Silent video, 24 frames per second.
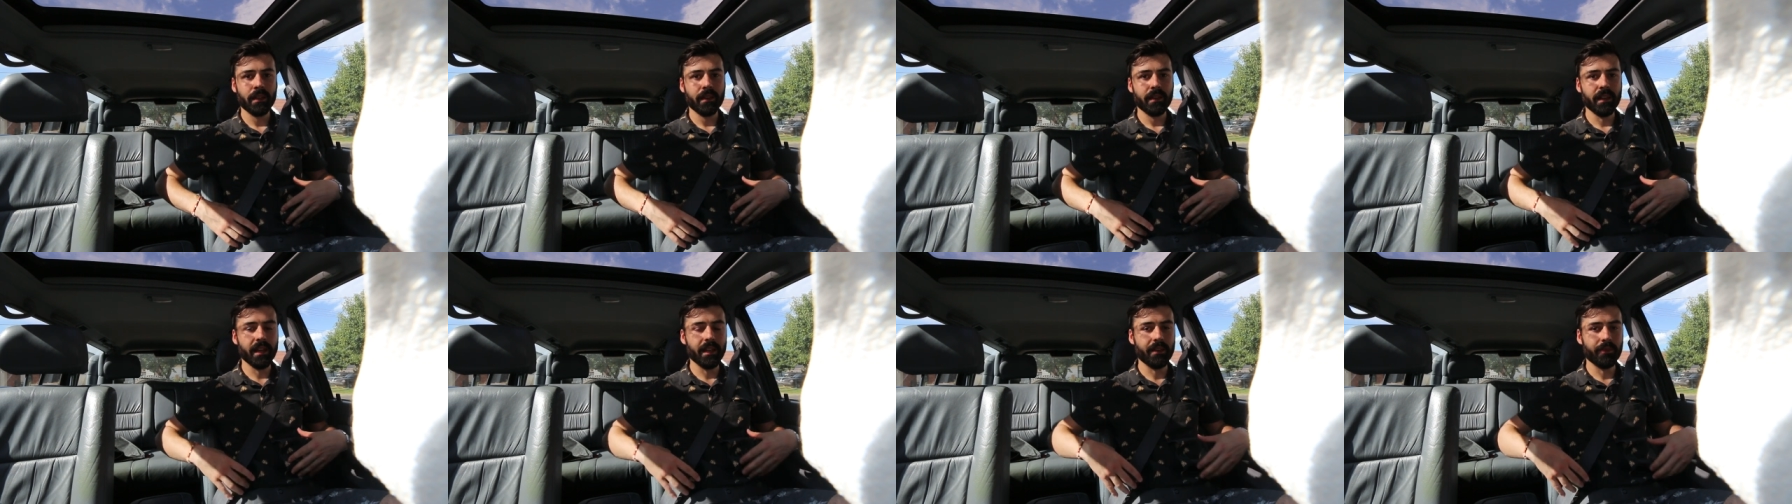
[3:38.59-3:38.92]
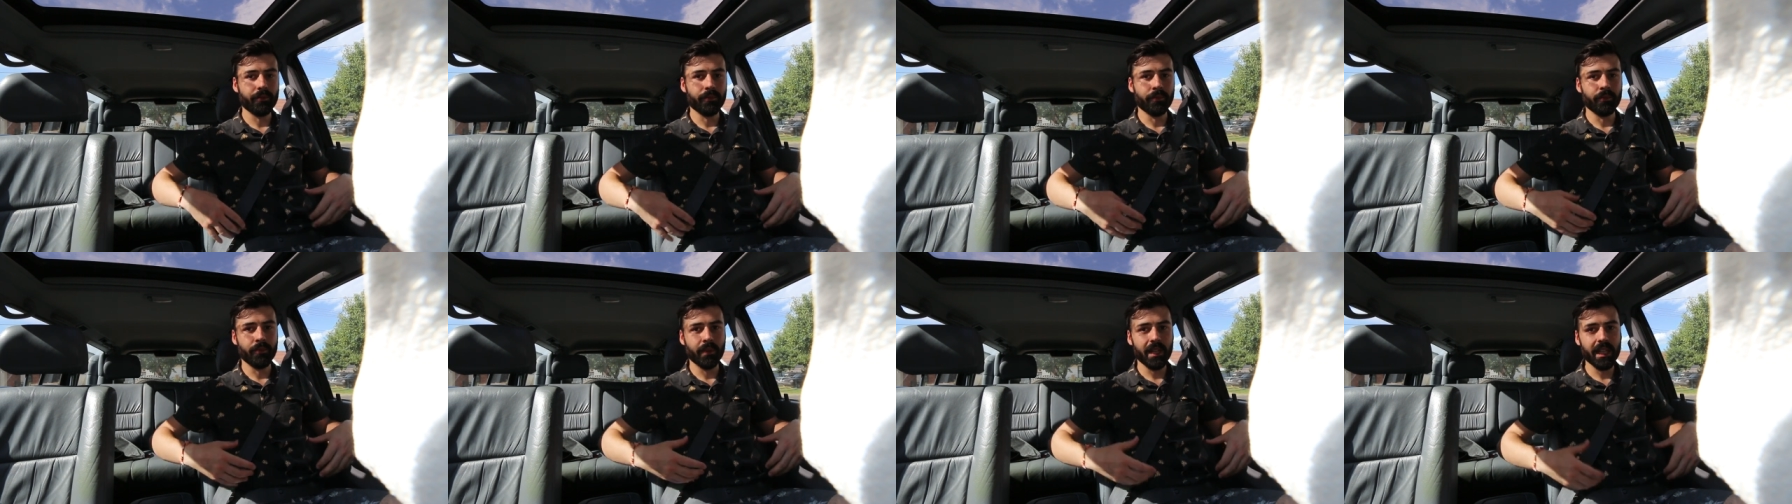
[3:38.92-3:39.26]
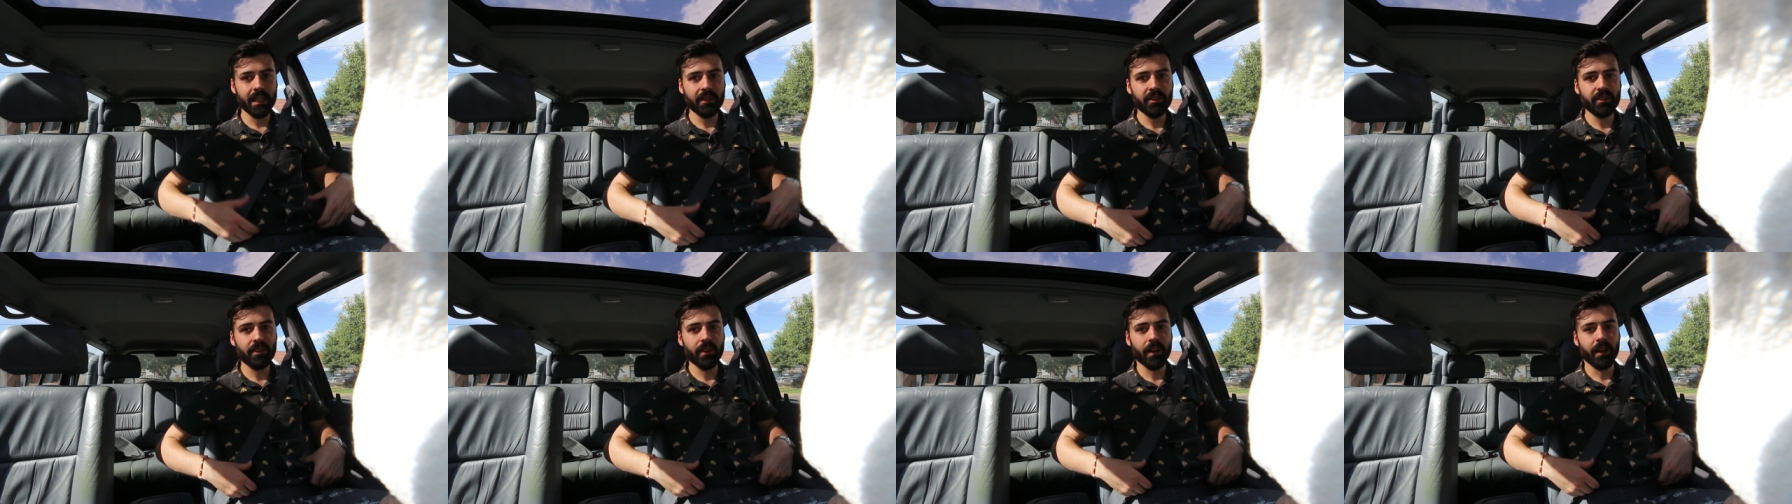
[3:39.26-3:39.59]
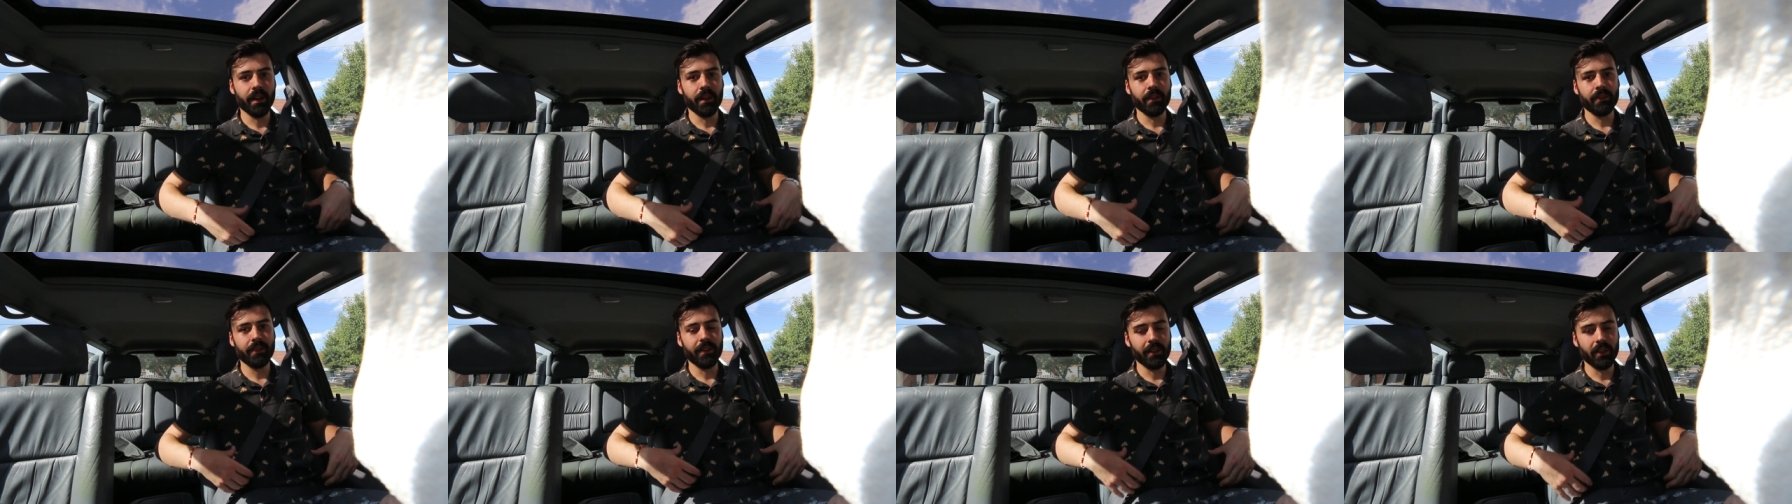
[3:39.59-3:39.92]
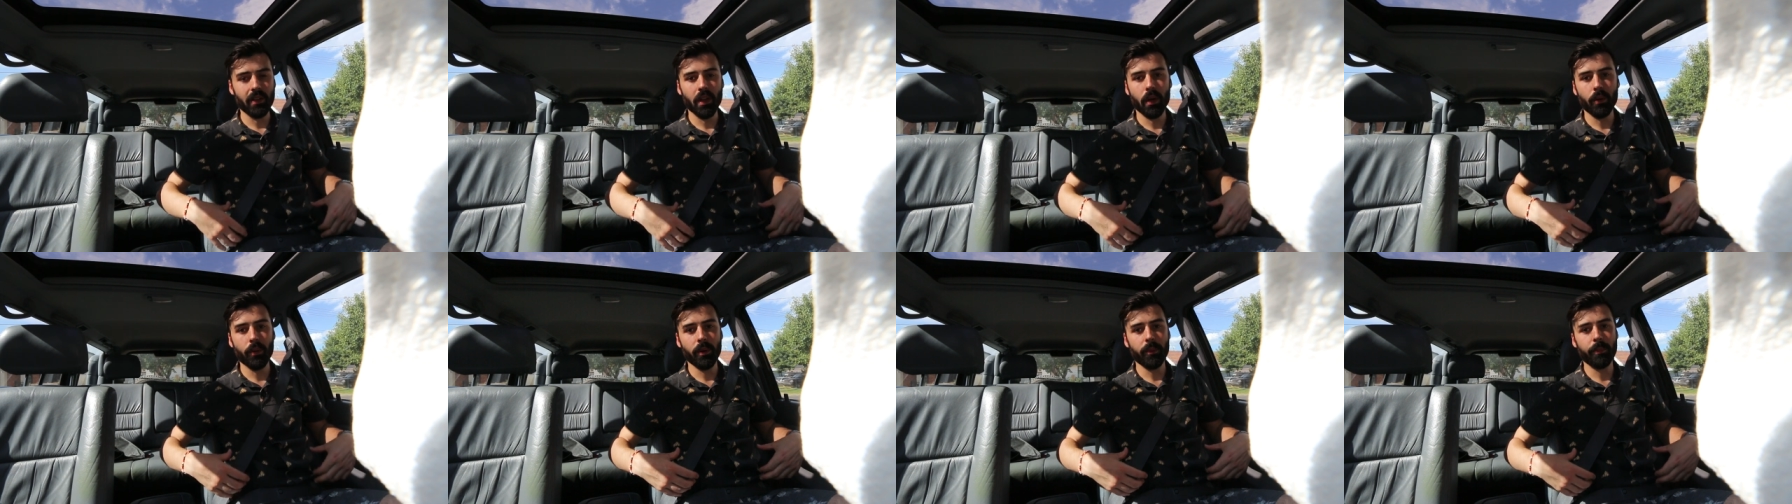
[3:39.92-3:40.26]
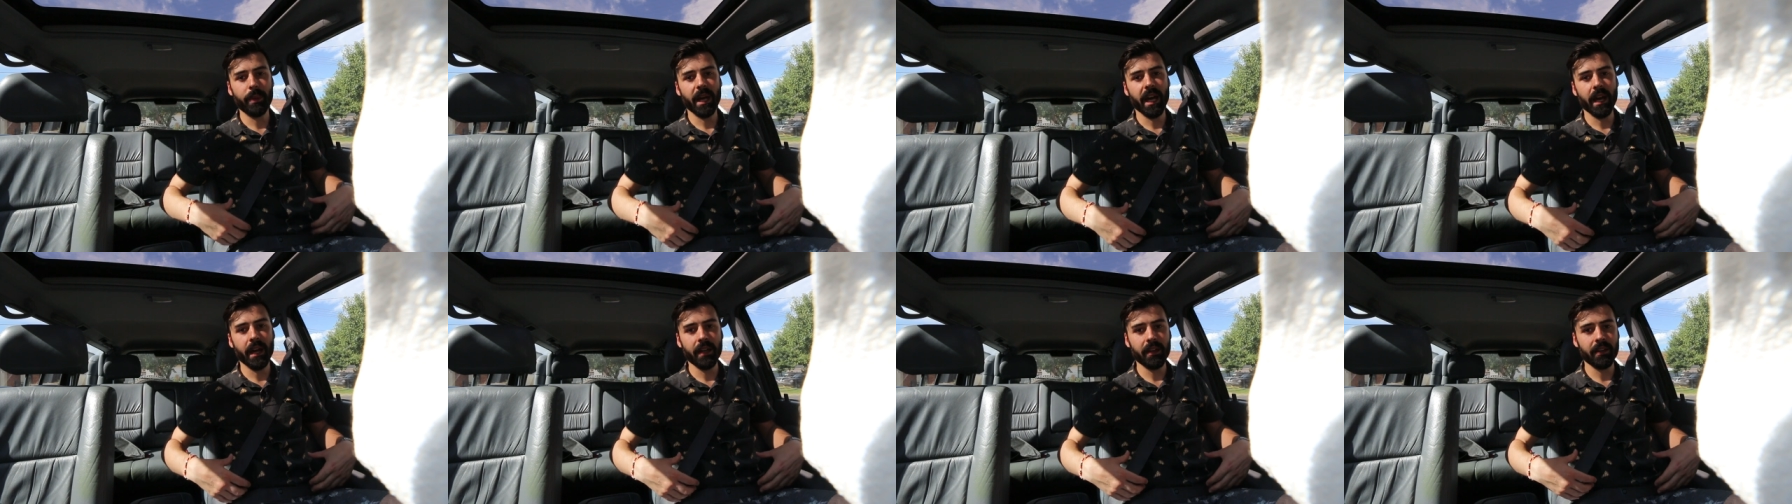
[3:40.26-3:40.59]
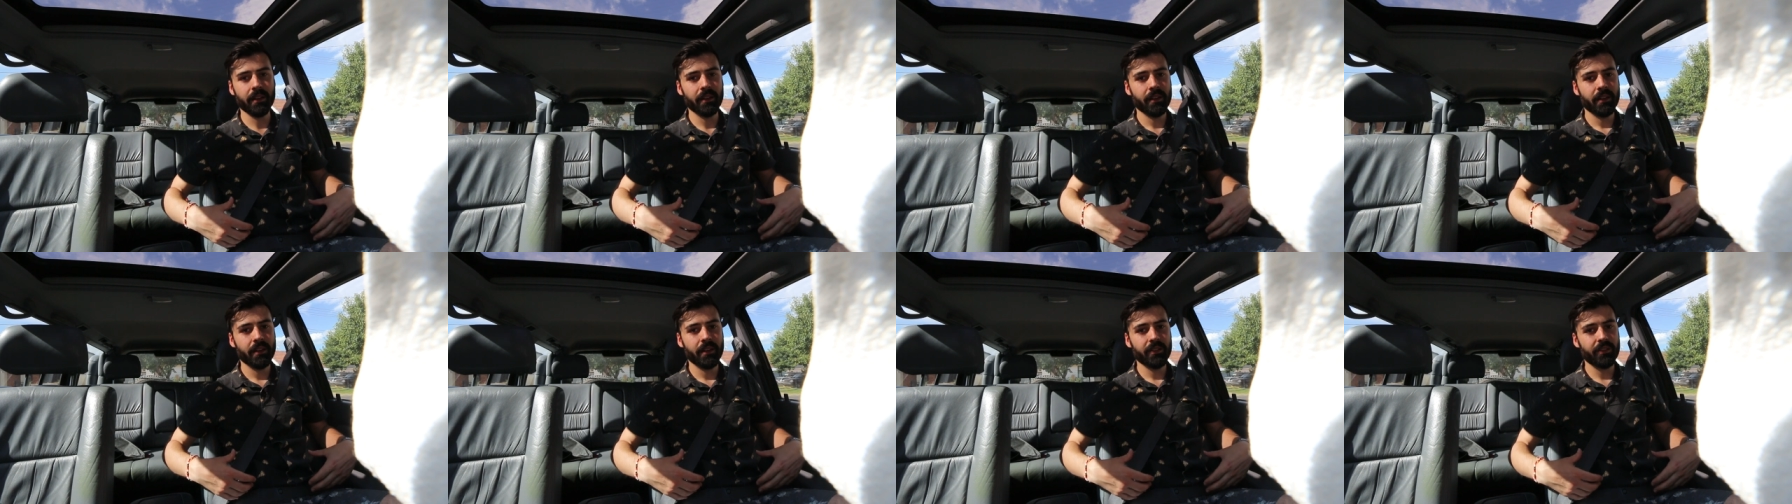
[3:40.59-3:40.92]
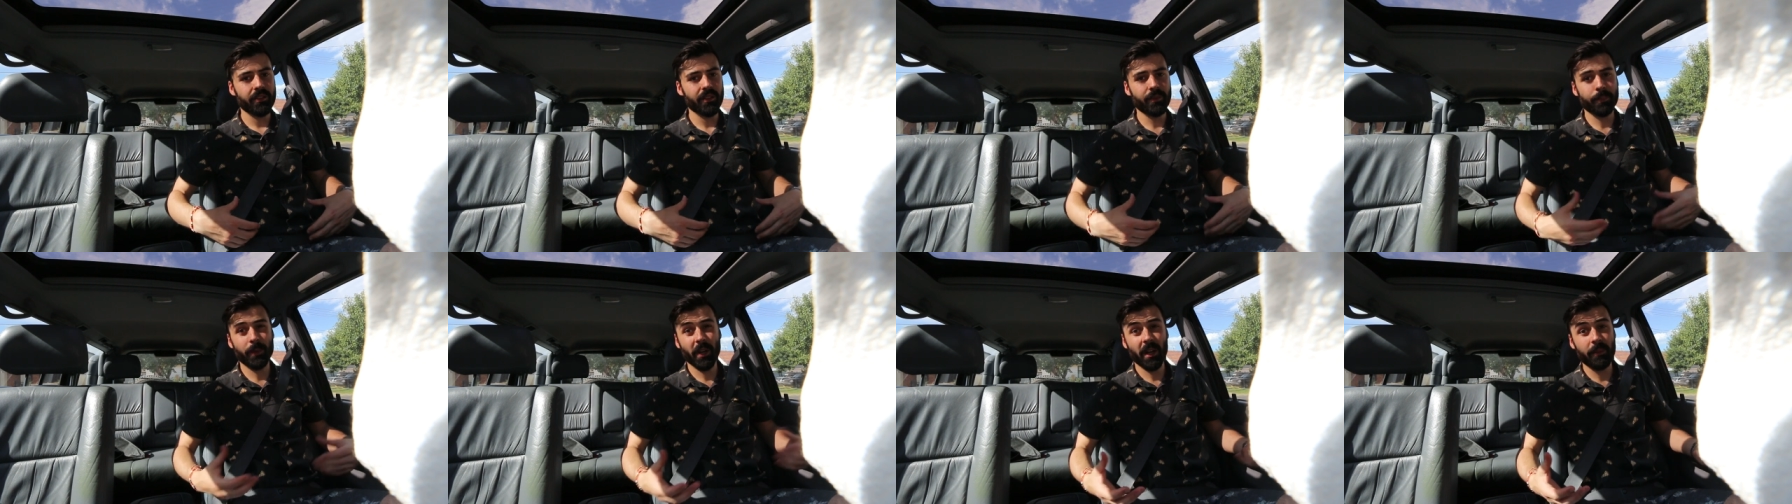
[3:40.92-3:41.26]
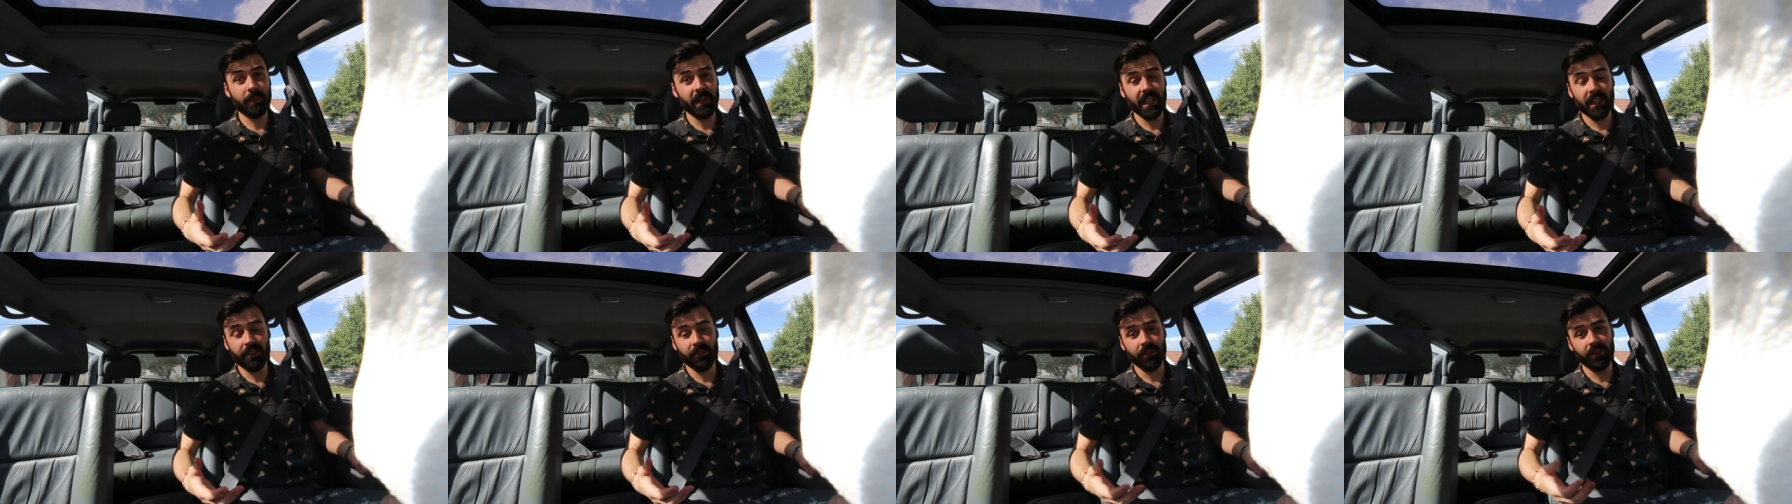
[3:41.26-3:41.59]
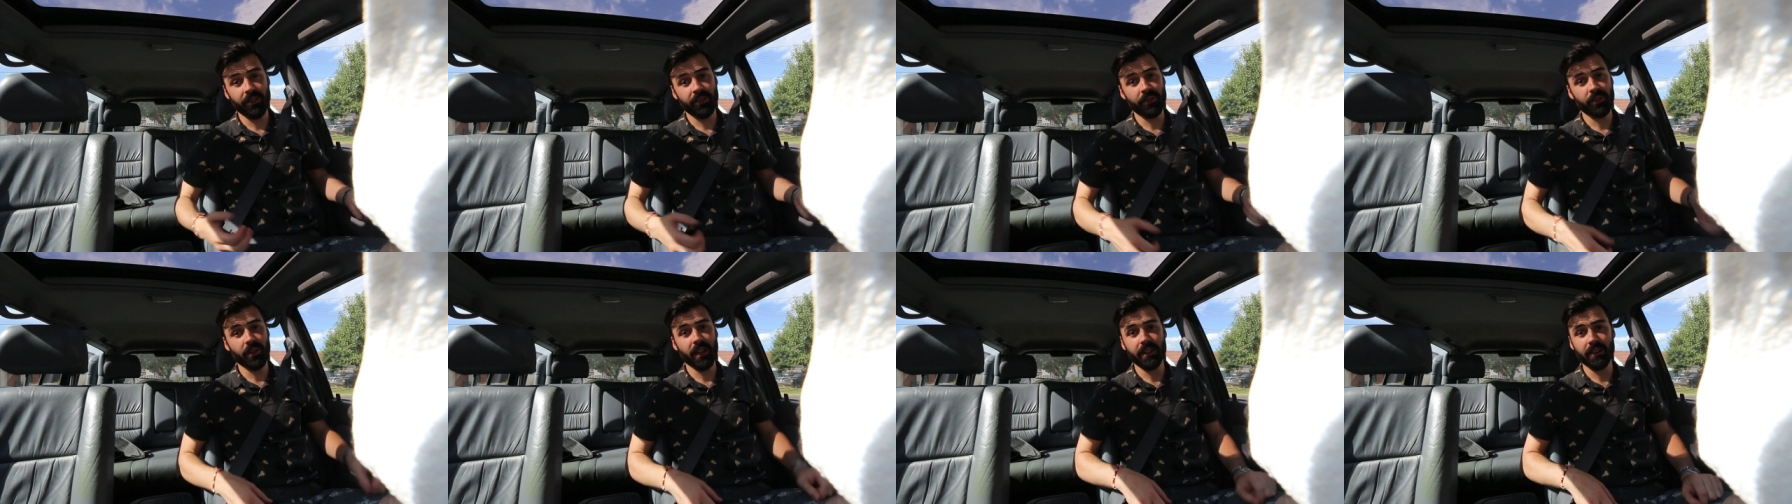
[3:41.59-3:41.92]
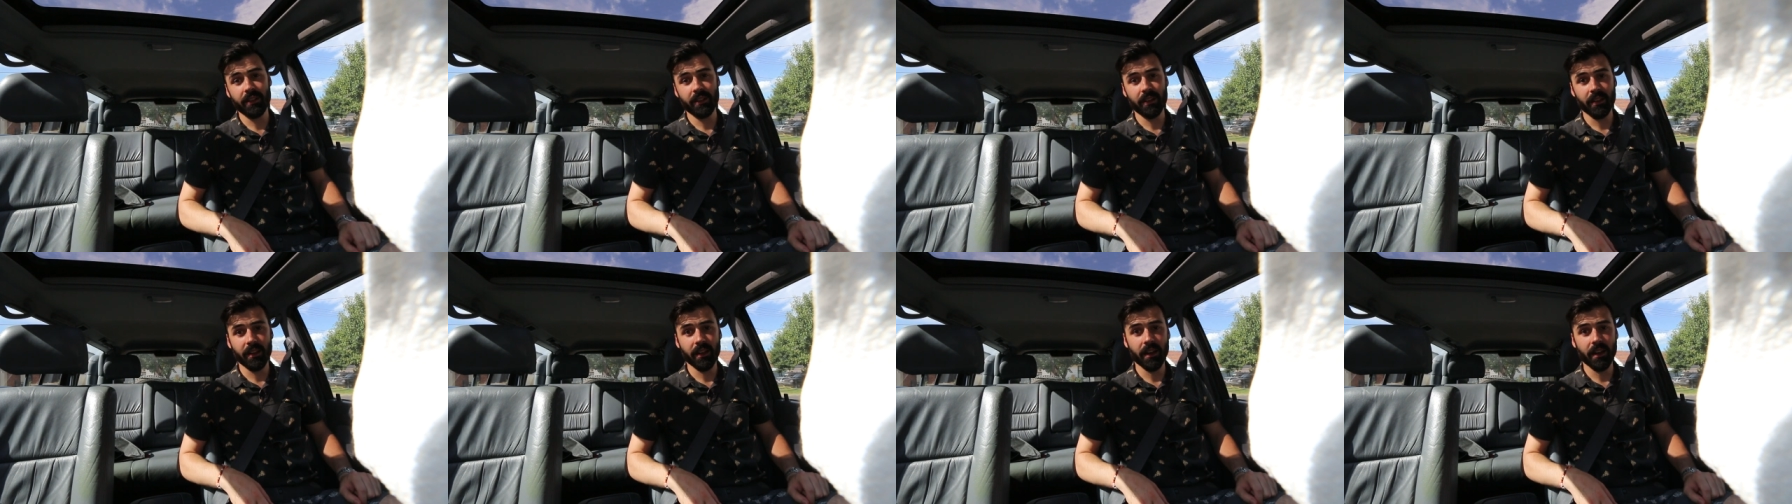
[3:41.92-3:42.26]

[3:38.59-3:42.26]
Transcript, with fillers: they can injure their lower back just by being restrained in a